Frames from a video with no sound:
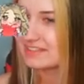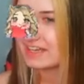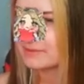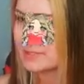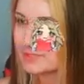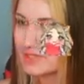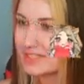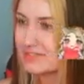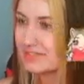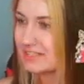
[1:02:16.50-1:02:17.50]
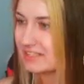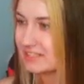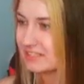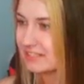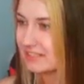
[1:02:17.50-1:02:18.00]
How was the rest of it?
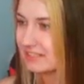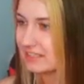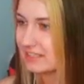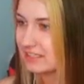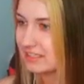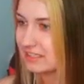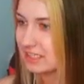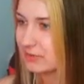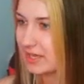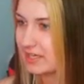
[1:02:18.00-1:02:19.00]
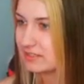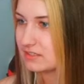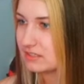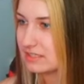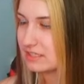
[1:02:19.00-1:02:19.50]
Okay.
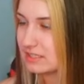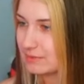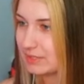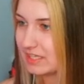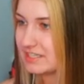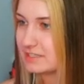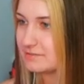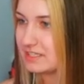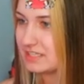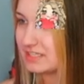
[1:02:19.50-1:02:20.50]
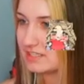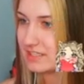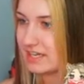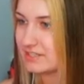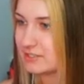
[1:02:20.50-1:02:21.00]
Well, I defeated these
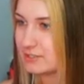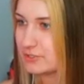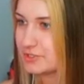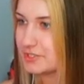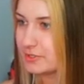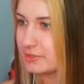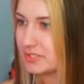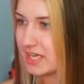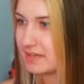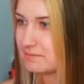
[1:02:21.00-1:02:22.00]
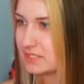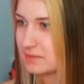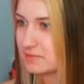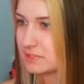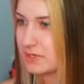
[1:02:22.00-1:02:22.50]
guys. There's still no time
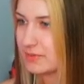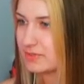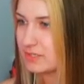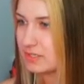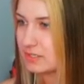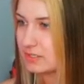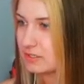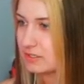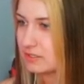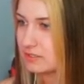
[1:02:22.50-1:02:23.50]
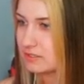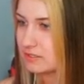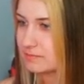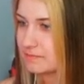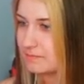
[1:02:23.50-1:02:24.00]
skip stone.
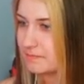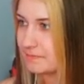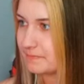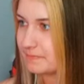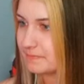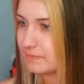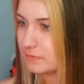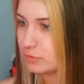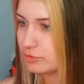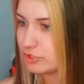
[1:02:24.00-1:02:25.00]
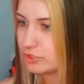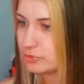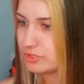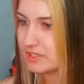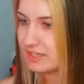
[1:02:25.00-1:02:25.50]
Mm. Oh
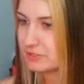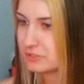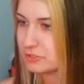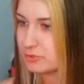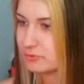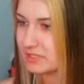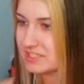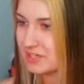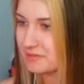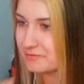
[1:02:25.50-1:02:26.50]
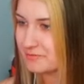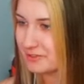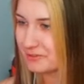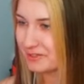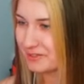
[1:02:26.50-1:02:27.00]
shoot, I just screwed myself.
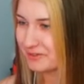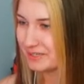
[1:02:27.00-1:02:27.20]
Oh no!